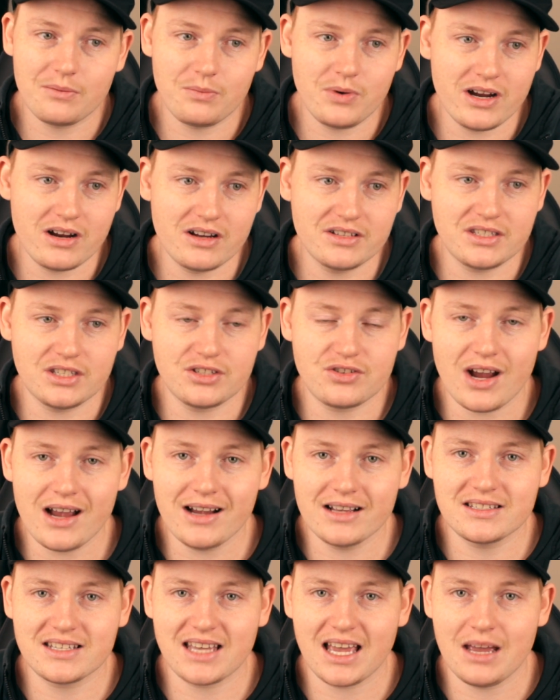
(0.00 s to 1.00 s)
Whereas the
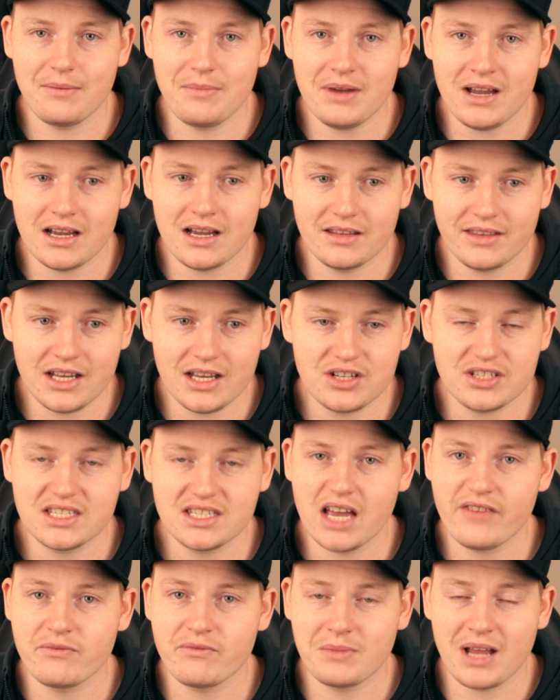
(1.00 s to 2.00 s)
Dragons came out and they just
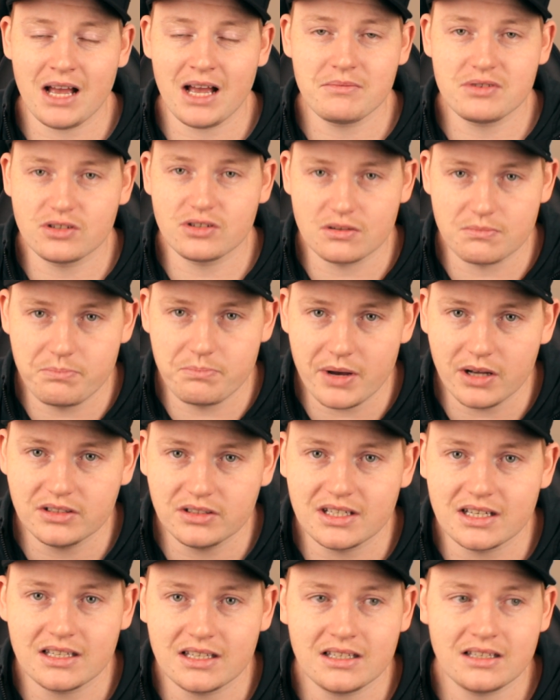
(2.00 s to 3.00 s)
gave them an absolute
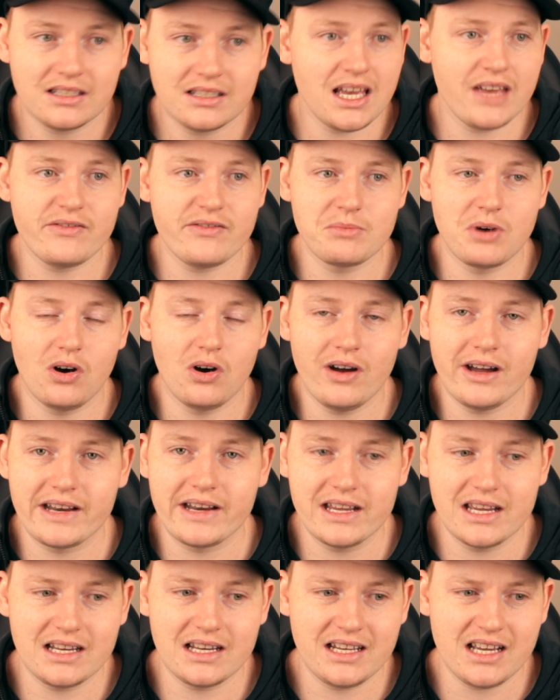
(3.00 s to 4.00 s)
belting, gave them a
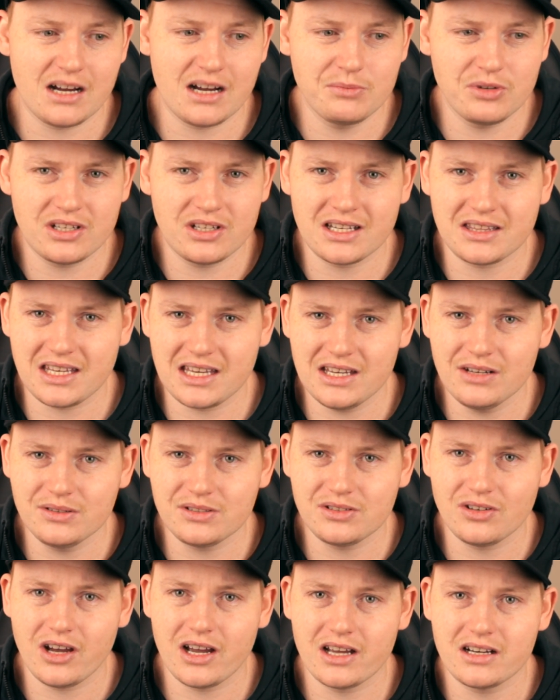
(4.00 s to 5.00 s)
hiding. And now I'm looking at the
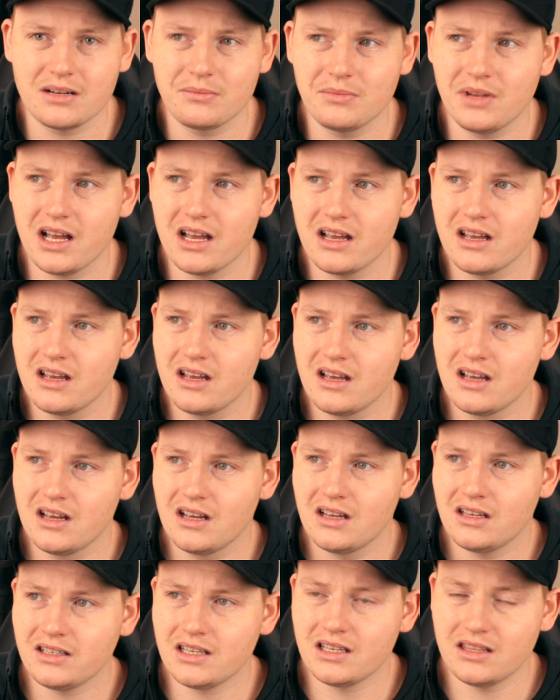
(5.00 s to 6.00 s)
Eels side, I'm like,
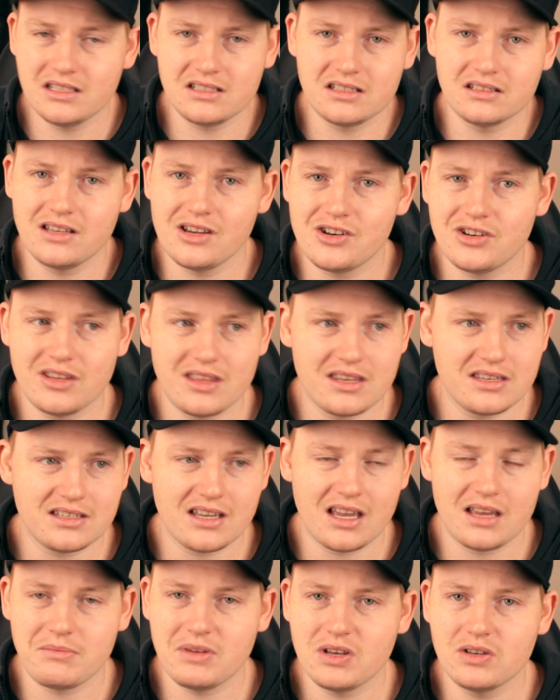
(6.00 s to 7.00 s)
yeah, this is literally the
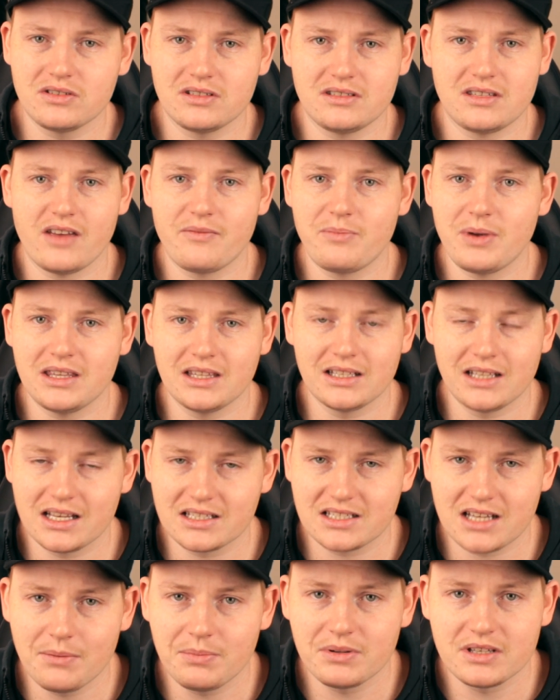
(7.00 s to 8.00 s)
same Eels as they've been the
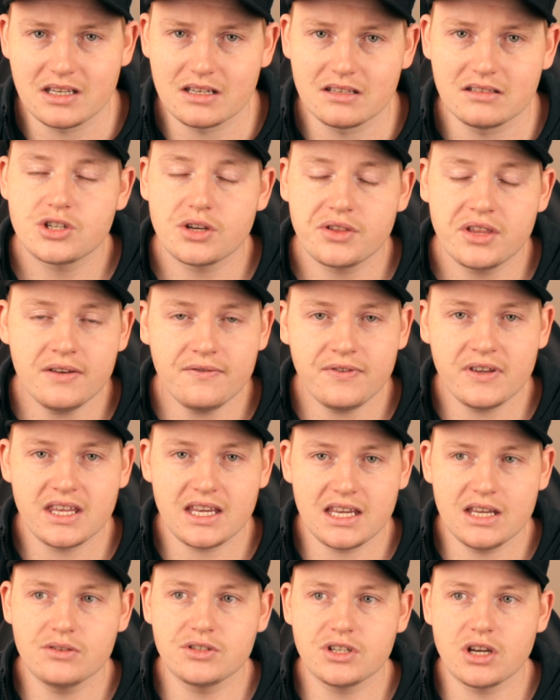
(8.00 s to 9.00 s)
last couple of years. So I think for the
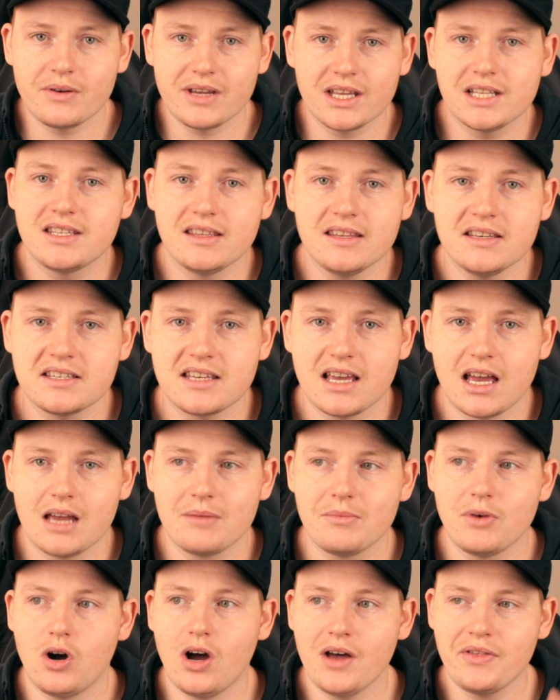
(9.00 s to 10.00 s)
Eels going into this
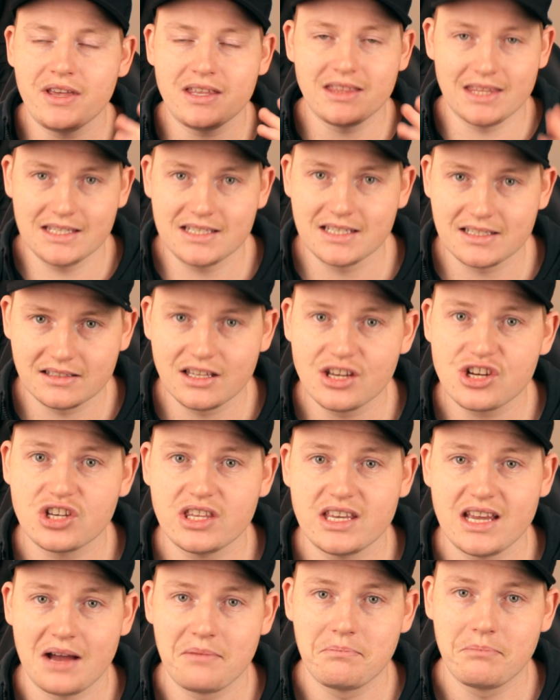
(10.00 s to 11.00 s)
game, I think this is
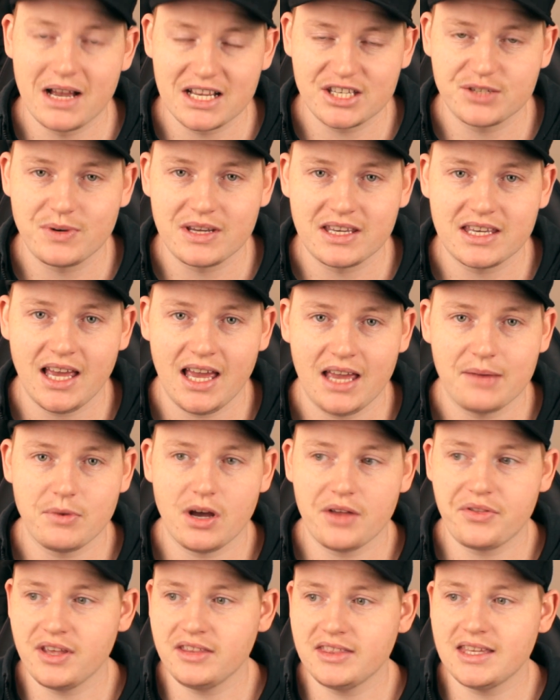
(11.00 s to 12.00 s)
literally a must-win game.
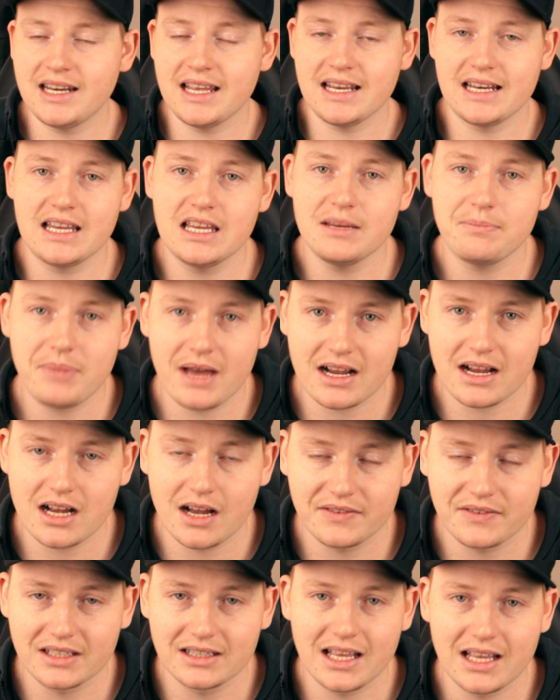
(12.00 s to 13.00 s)
I think they need to hit back
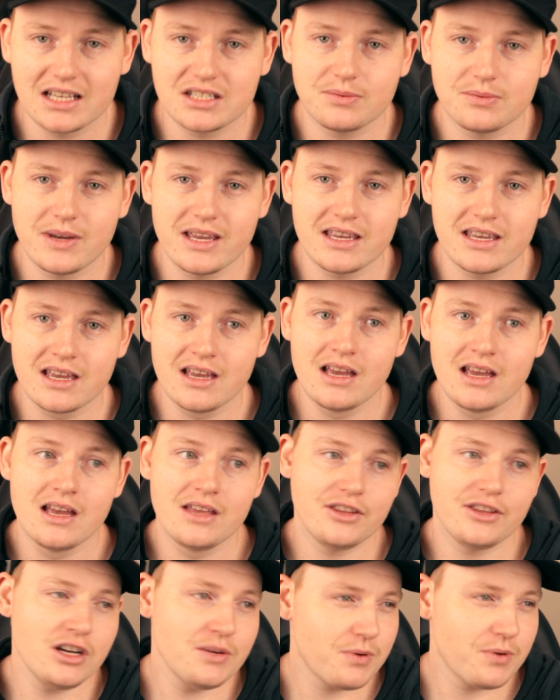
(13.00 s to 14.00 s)
after last week.
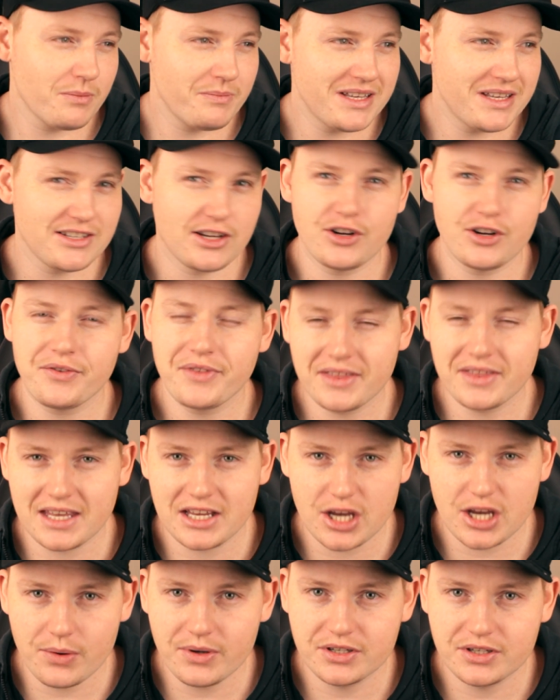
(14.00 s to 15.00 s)
The only problem is I don't think
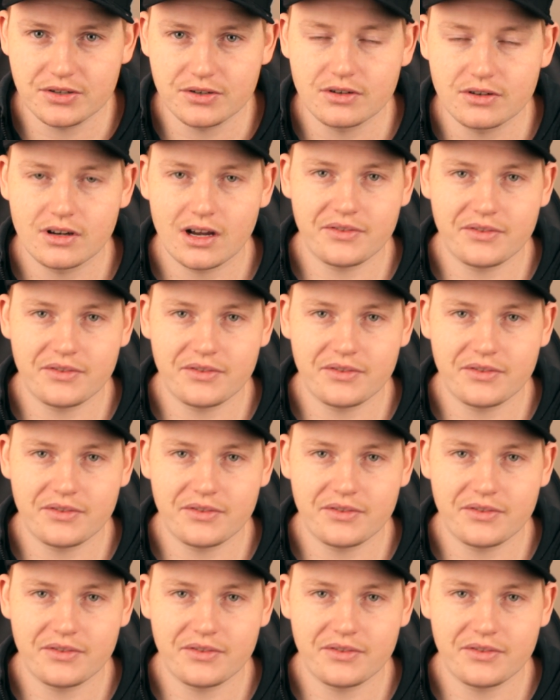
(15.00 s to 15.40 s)
they're going to.